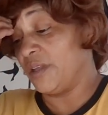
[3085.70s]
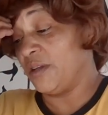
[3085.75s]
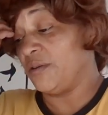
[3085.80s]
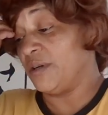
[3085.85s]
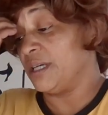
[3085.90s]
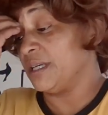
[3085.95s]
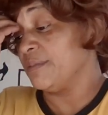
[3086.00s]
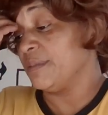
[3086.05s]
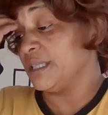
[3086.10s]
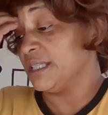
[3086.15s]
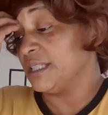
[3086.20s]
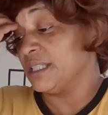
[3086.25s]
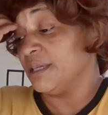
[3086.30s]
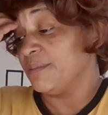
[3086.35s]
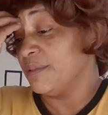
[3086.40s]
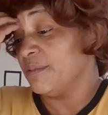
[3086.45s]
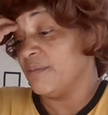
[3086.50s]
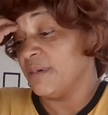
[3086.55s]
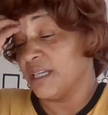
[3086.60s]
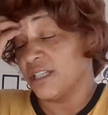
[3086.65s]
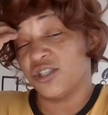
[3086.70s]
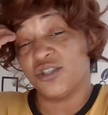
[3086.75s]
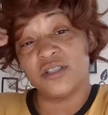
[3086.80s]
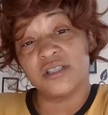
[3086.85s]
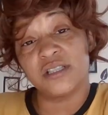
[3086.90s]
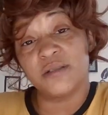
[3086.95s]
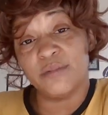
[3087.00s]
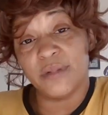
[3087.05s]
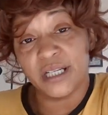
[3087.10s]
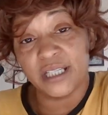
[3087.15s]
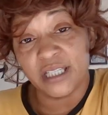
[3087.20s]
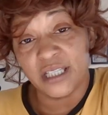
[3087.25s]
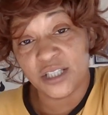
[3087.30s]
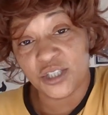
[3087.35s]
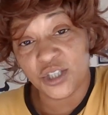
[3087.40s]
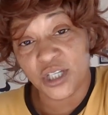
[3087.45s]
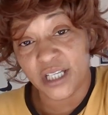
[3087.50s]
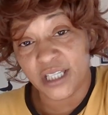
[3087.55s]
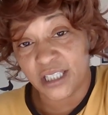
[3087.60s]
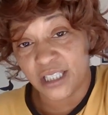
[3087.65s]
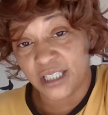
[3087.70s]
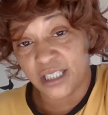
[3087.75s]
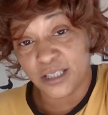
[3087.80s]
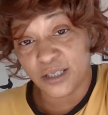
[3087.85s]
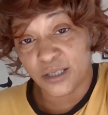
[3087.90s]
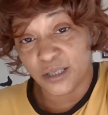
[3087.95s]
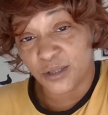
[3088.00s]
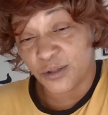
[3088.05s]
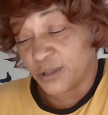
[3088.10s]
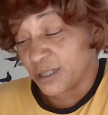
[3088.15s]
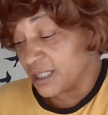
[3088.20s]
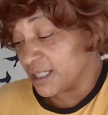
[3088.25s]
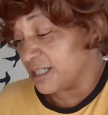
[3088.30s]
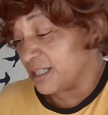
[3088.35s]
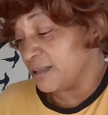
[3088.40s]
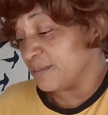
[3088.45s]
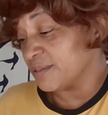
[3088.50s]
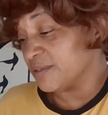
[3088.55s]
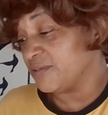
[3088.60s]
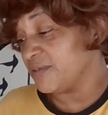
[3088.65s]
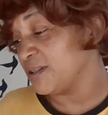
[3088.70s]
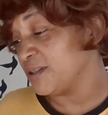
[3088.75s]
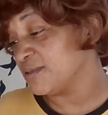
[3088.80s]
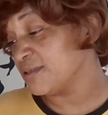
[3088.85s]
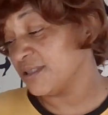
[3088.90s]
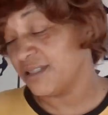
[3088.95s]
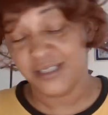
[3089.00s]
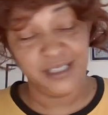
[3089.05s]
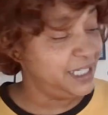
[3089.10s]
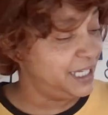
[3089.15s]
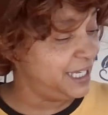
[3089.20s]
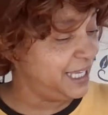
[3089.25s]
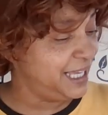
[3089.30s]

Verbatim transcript: Wait a minute. Let me make sure somebody ain't trying to kill Queen of Cups first.